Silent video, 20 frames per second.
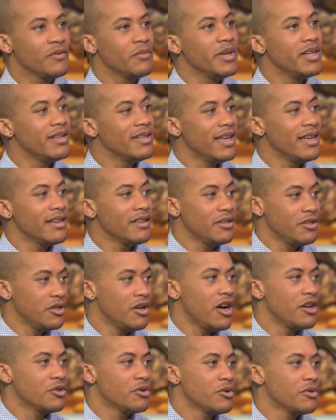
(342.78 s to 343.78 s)
me to take a
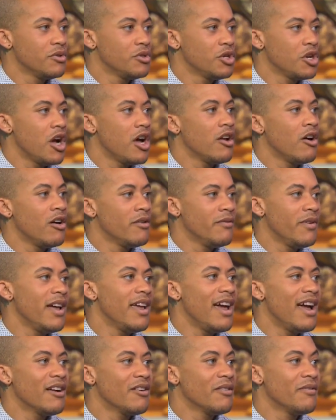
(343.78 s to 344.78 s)
testosterone shot on yeah.
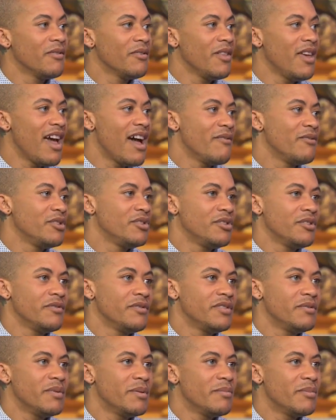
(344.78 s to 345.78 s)
Viagra for the average
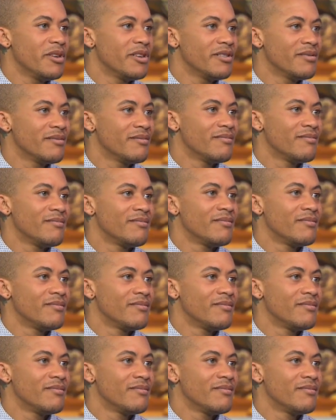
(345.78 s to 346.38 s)
service member. So is